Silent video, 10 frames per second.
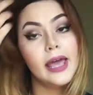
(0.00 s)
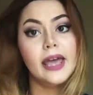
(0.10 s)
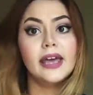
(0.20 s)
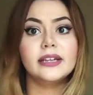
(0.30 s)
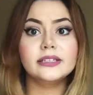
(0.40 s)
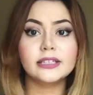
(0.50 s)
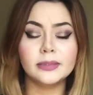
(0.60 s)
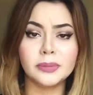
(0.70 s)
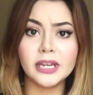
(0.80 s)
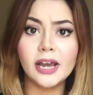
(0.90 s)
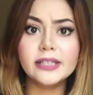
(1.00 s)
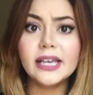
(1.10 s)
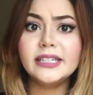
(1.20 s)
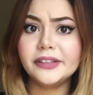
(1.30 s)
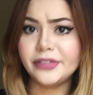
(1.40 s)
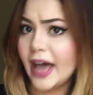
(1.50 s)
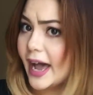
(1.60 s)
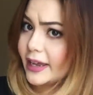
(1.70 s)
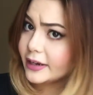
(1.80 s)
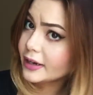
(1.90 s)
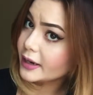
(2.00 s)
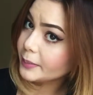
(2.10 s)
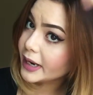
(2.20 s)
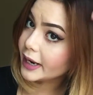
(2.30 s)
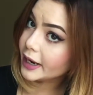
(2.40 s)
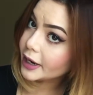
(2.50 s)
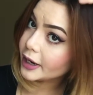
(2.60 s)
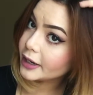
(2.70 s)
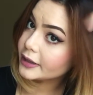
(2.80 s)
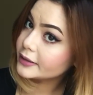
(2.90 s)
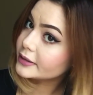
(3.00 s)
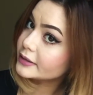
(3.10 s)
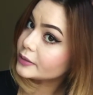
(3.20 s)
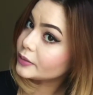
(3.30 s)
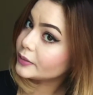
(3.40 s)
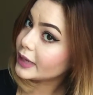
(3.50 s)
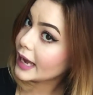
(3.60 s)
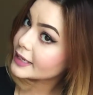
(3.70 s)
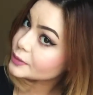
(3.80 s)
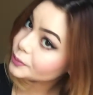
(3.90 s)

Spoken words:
And because I did that, my hair has